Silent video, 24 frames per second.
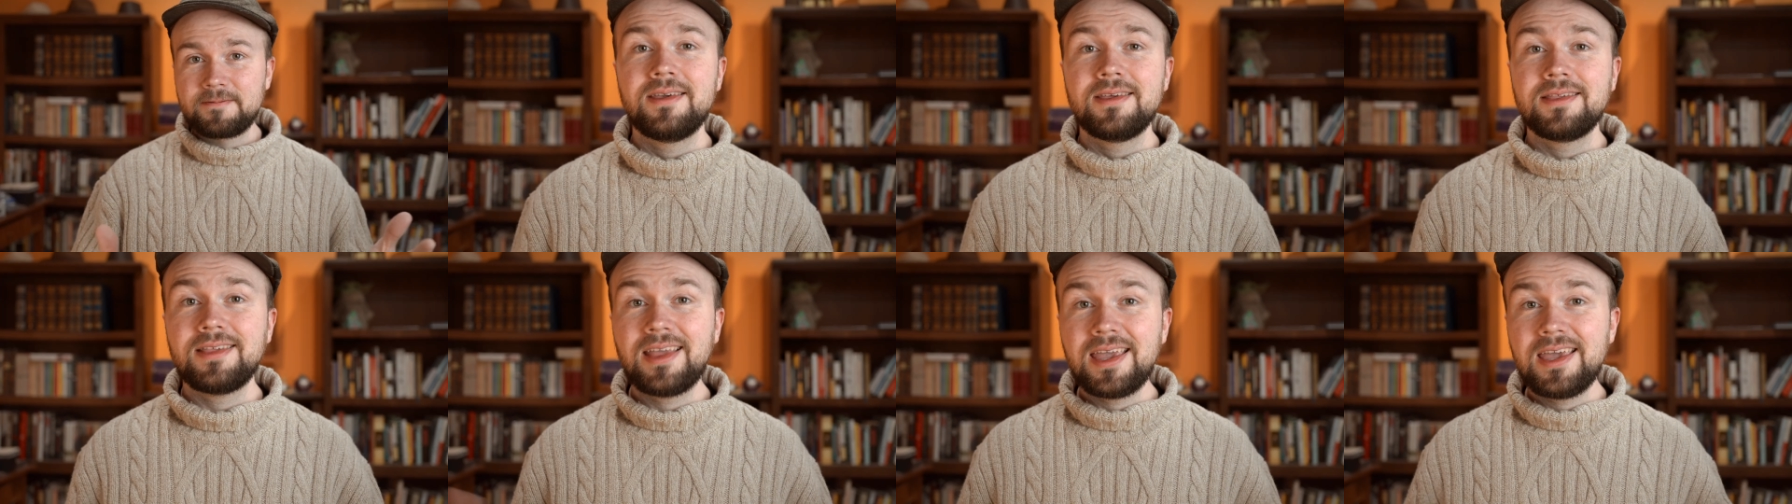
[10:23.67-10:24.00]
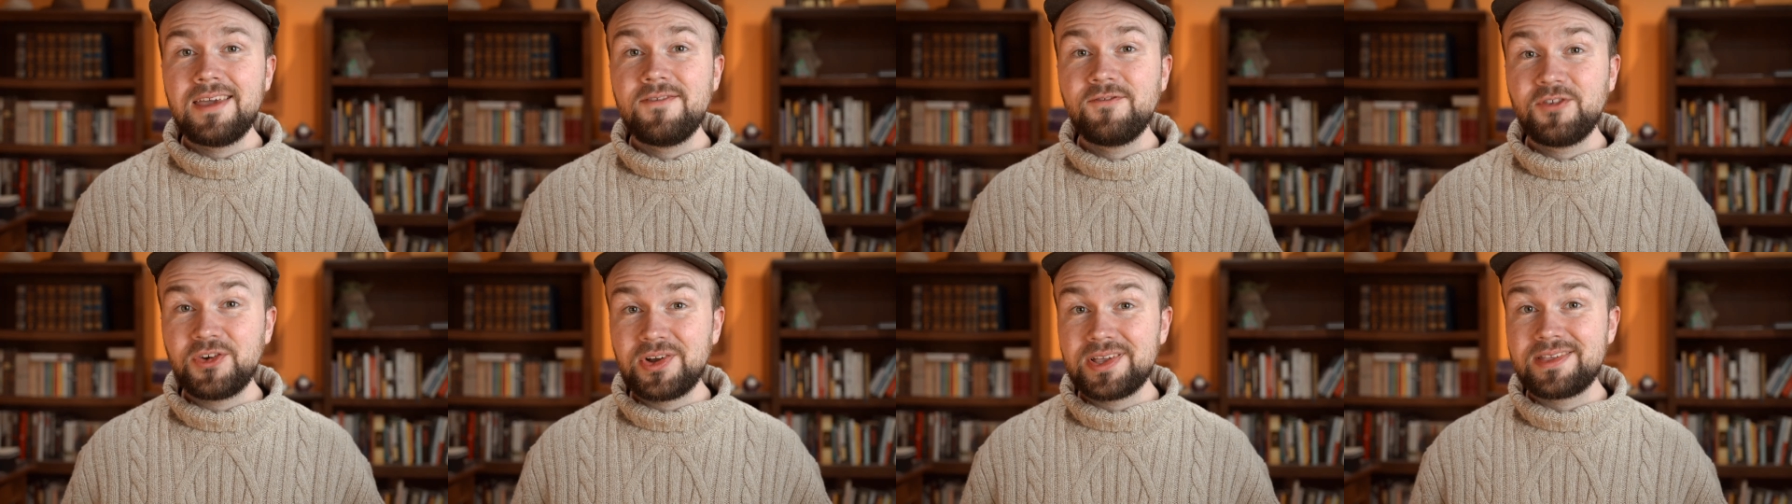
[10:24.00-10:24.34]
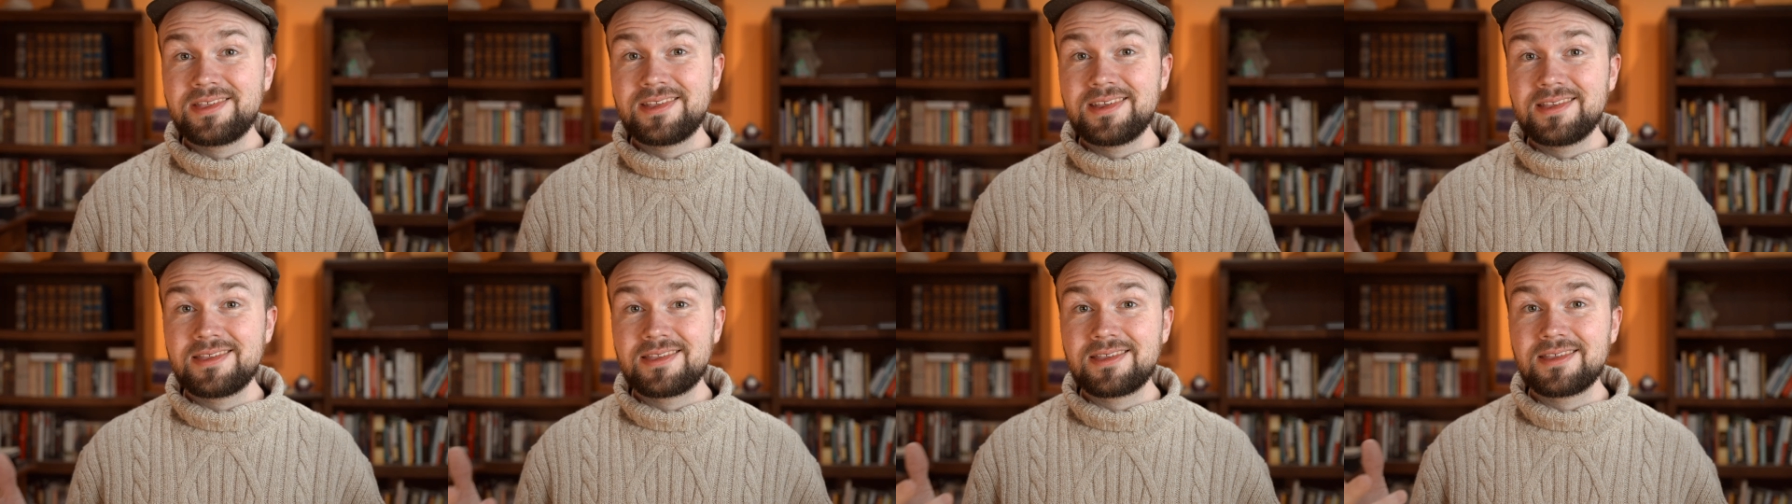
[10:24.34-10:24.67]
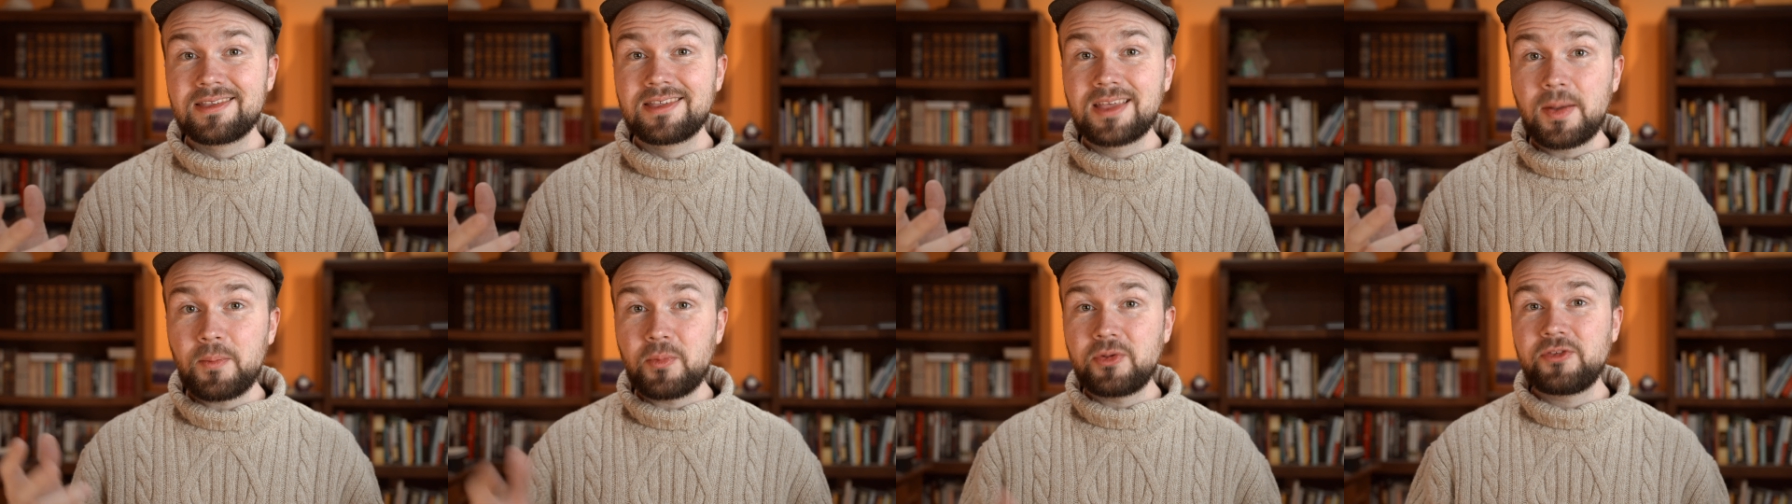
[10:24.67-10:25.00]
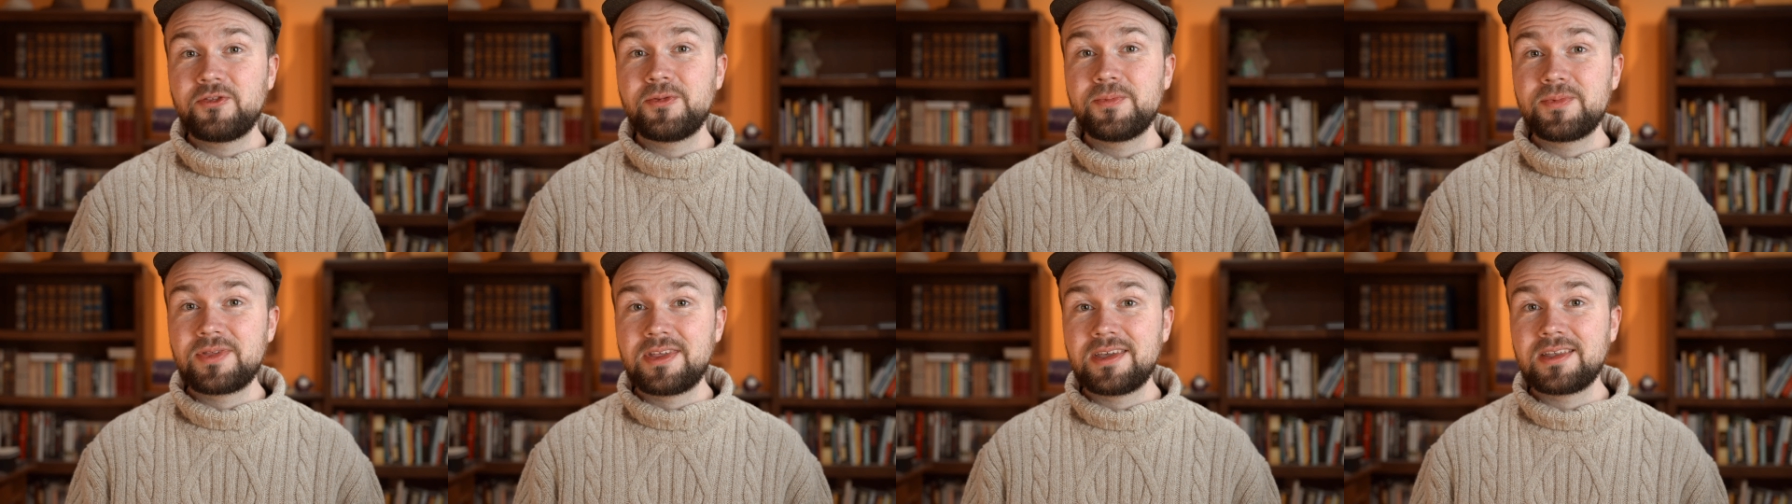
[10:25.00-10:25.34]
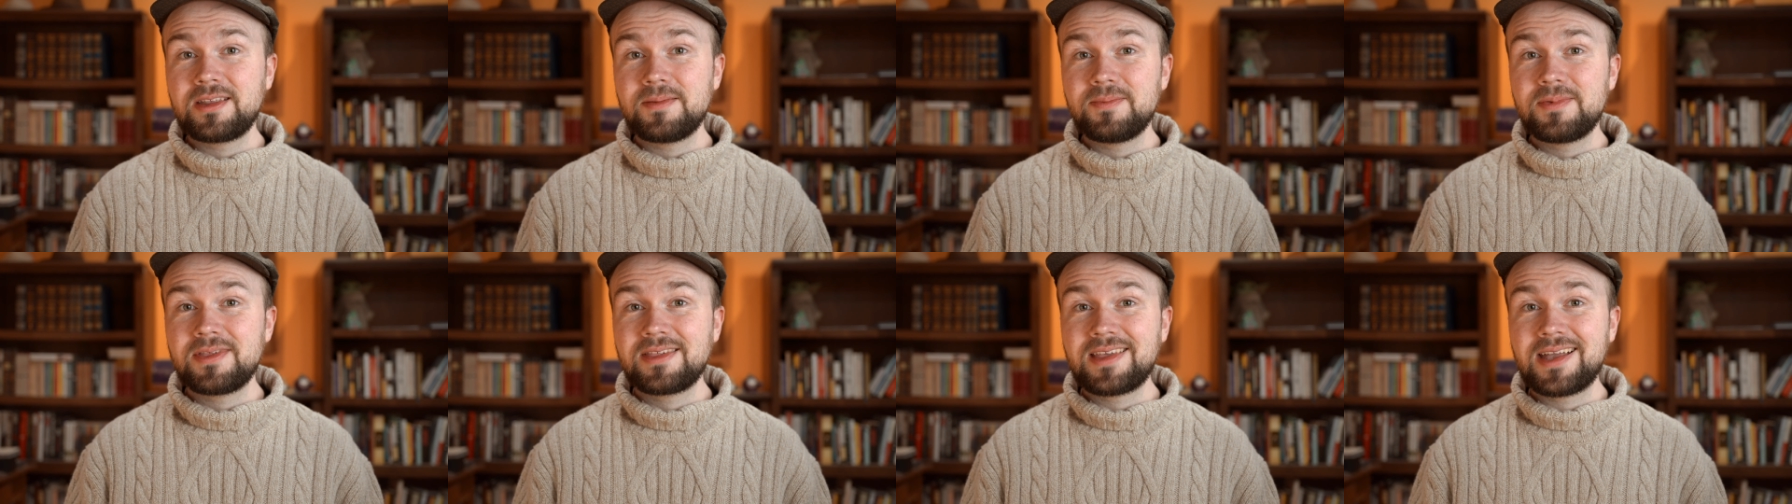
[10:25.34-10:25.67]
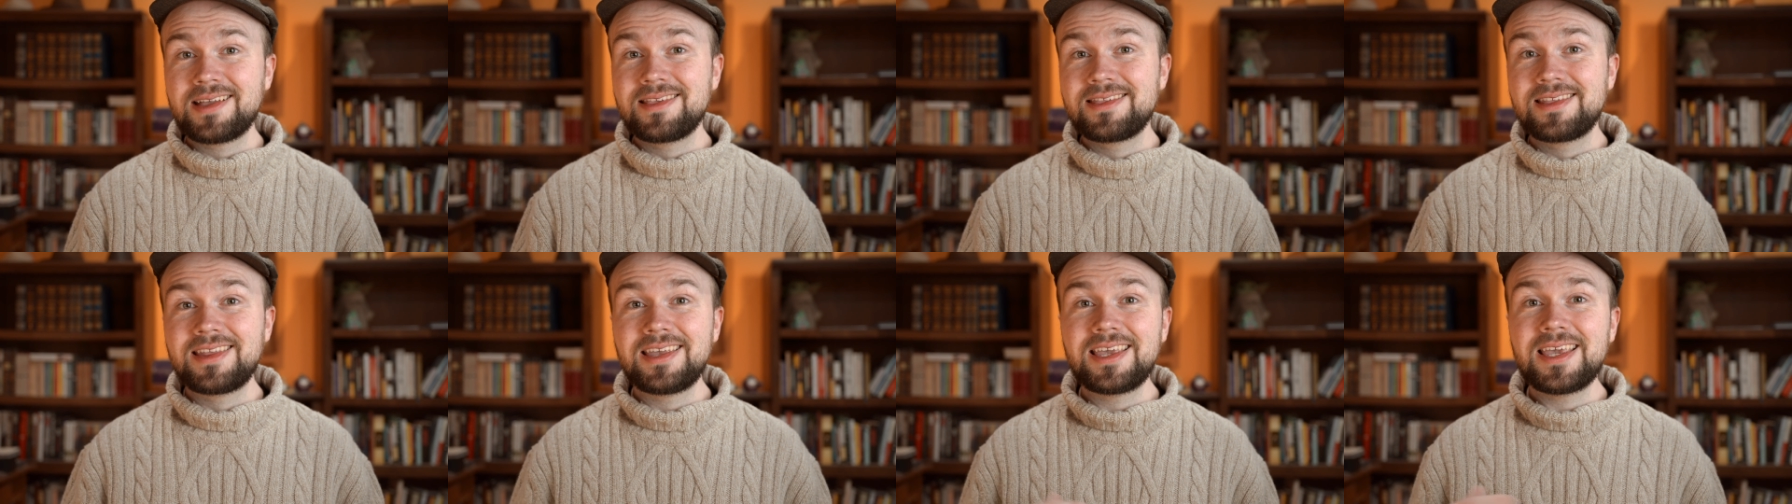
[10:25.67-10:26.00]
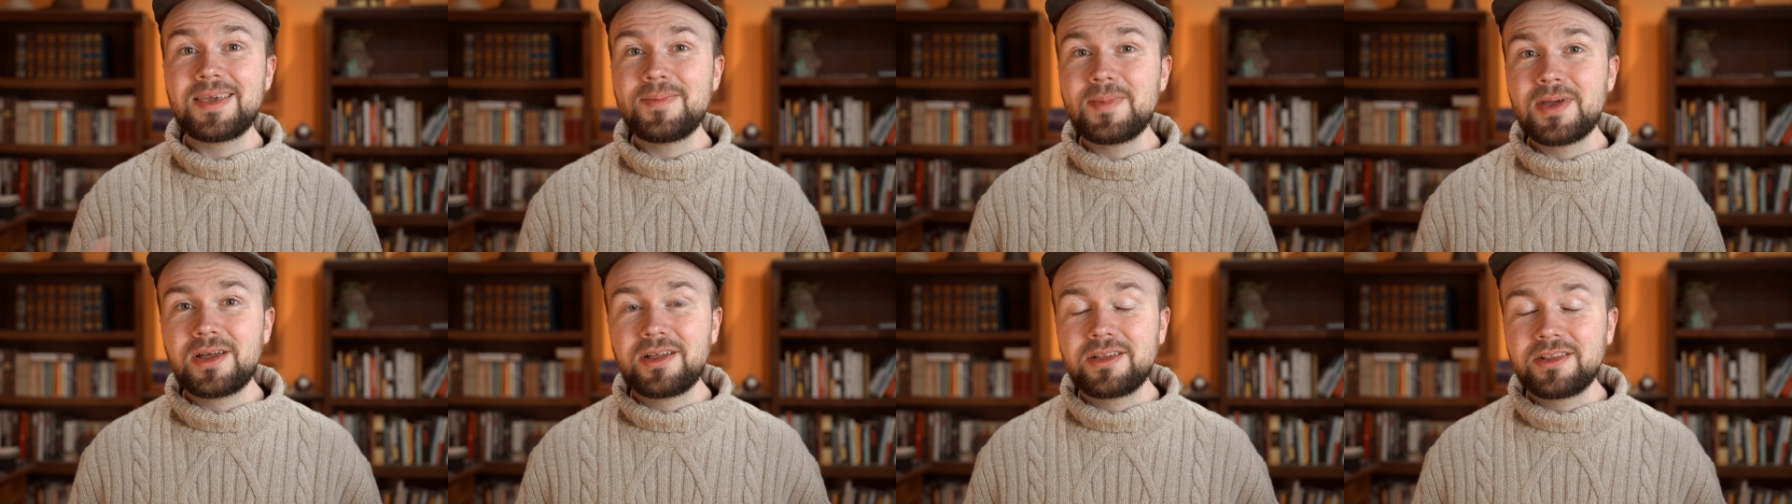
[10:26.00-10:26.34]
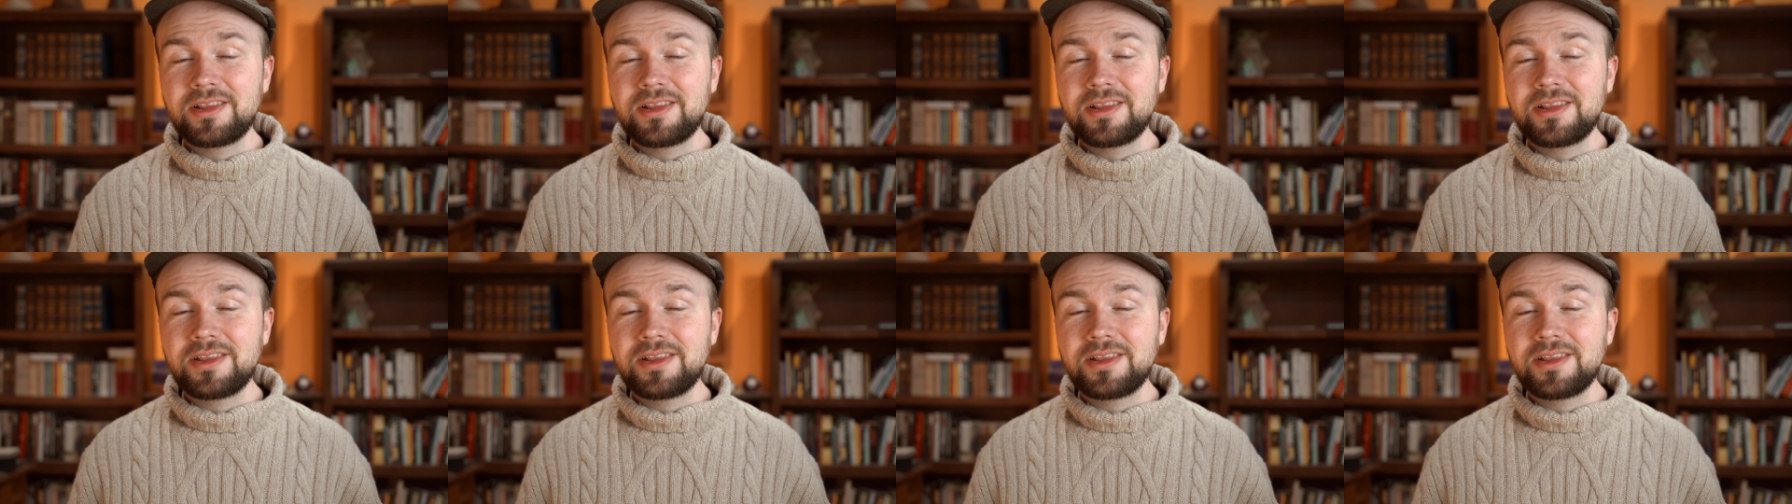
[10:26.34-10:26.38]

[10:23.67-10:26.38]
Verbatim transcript: Say, for instance, someone from Signum decides to email a